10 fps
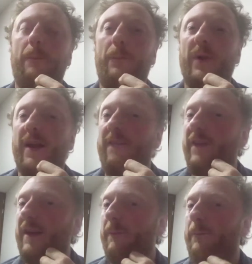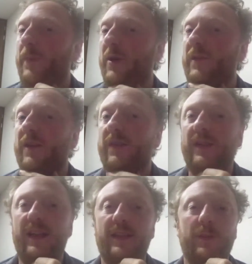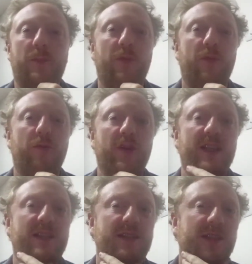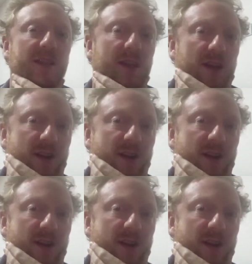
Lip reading: But I think both of these are pretty